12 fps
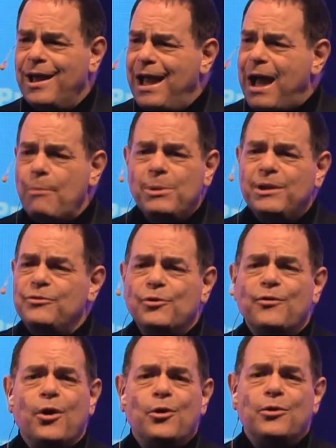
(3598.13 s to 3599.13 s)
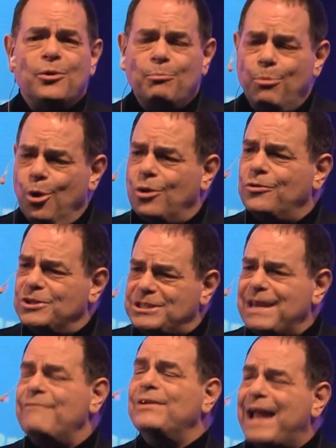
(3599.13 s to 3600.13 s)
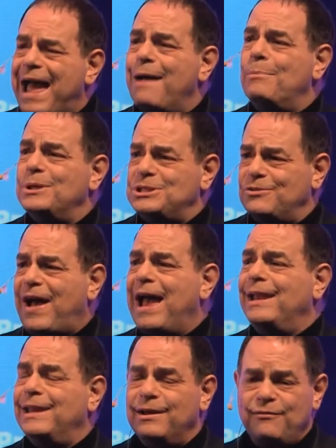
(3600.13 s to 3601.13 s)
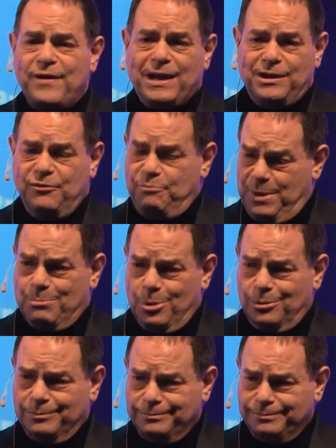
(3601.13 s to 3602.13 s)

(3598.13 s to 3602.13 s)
How many of you have heard of the book, The Seven Habits of Highly Effective People?